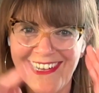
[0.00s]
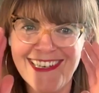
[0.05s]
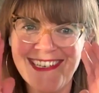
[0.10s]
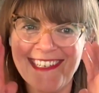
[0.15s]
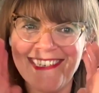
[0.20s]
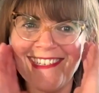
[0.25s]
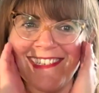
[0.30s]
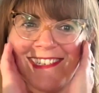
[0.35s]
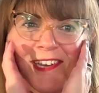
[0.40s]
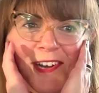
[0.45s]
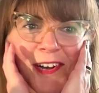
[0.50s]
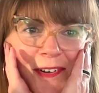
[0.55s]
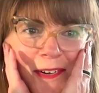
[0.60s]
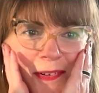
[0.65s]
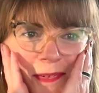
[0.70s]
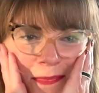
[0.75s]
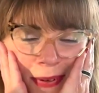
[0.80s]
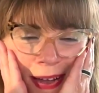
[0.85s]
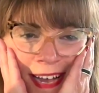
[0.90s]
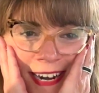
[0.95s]

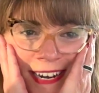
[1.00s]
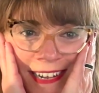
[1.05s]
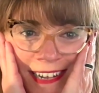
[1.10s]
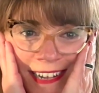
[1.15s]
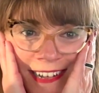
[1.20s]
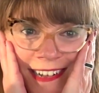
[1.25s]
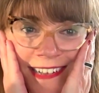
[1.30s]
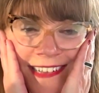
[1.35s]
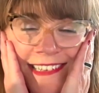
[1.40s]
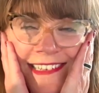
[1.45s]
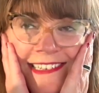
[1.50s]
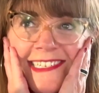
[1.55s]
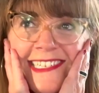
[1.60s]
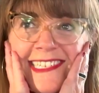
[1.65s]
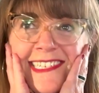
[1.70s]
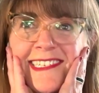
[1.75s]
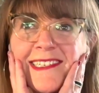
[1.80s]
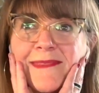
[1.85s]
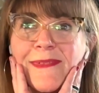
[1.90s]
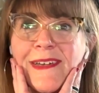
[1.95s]
So Monica is
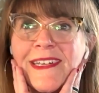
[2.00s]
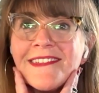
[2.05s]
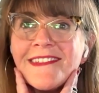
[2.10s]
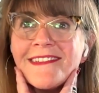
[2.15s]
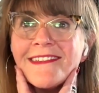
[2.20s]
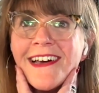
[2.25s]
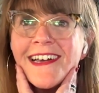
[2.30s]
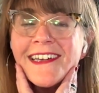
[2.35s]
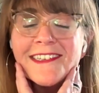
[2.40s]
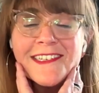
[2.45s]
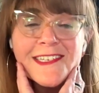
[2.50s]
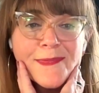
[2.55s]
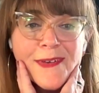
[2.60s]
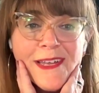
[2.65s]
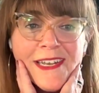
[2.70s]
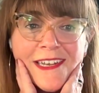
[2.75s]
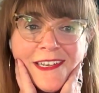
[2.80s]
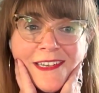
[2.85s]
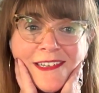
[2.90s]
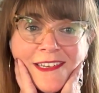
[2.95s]

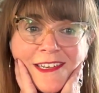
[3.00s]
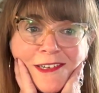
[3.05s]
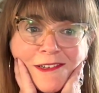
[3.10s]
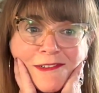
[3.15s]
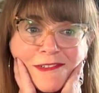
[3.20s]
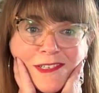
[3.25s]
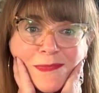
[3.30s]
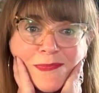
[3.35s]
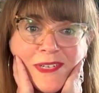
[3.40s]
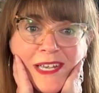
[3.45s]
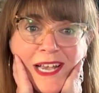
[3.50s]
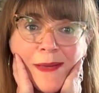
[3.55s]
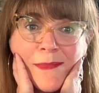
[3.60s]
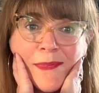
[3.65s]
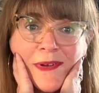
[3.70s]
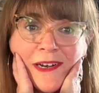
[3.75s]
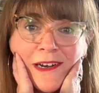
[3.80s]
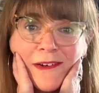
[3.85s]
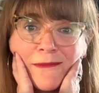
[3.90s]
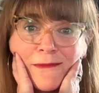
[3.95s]
spending, you know, some time
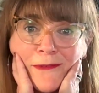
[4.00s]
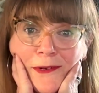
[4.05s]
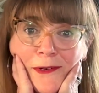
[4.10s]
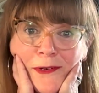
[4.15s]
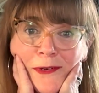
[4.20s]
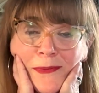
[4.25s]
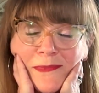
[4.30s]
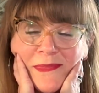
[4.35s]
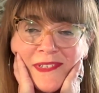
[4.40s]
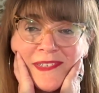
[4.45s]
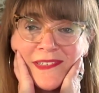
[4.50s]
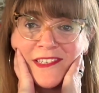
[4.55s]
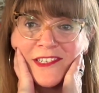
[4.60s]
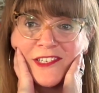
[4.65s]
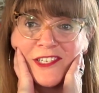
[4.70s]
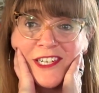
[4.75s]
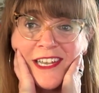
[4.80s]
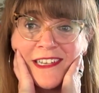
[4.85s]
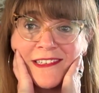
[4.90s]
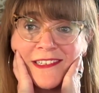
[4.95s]
in our room,
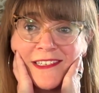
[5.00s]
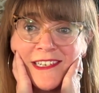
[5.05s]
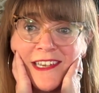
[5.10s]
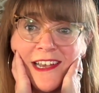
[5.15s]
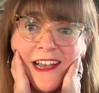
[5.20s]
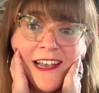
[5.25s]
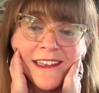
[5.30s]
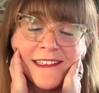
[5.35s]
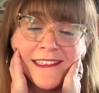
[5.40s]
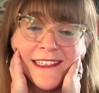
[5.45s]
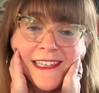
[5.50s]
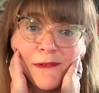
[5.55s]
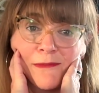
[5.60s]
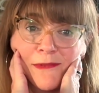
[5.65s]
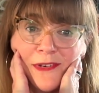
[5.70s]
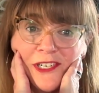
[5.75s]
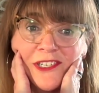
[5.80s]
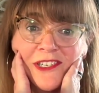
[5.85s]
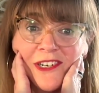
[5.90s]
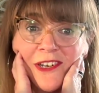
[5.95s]
suggests to us that
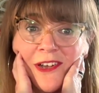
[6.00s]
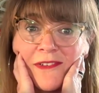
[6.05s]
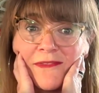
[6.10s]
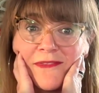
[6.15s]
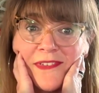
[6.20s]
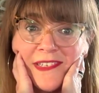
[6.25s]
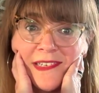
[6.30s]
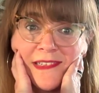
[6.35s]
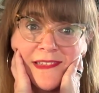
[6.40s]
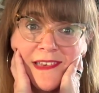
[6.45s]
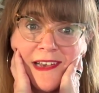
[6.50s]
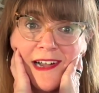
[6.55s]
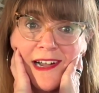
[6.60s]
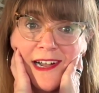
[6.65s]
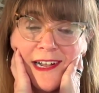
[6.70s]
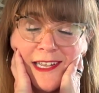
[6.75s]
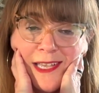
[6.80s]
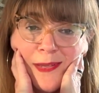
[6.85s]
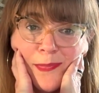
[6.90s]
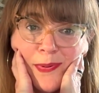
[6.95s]
we should go visit the
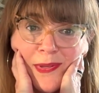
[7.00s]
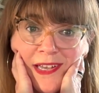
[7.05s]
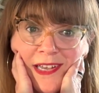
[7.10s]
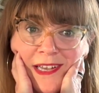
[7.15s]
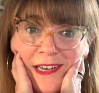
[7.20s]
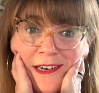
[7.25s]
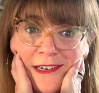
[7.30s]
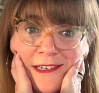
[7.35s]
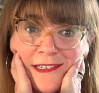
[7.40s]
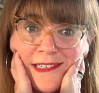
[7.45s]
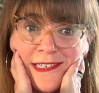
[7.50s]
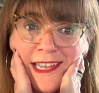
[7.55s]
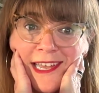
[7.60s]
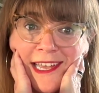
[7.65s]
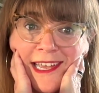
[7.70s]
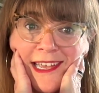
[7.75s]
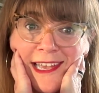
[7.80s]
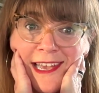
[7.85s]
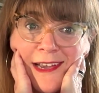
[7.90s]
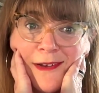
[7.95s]
hockey players and
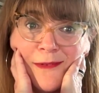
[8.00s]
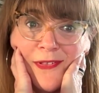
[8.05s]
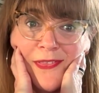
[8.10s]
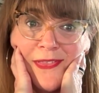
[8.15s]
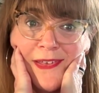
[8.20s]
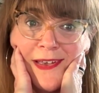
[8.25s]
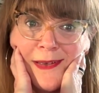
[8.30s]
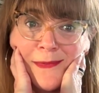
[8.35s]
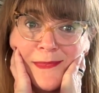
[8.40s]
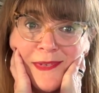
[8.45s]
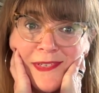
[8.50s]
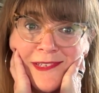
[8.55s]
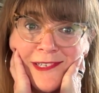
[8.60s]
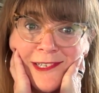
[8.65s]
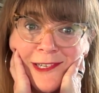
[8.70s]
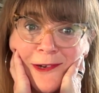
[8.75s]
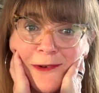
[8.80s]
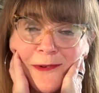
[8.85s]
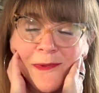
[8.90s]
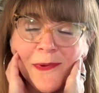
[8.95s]
hang out with them. And
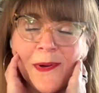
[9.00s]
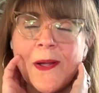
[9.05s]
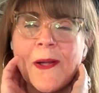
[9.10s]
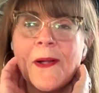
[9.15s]
so,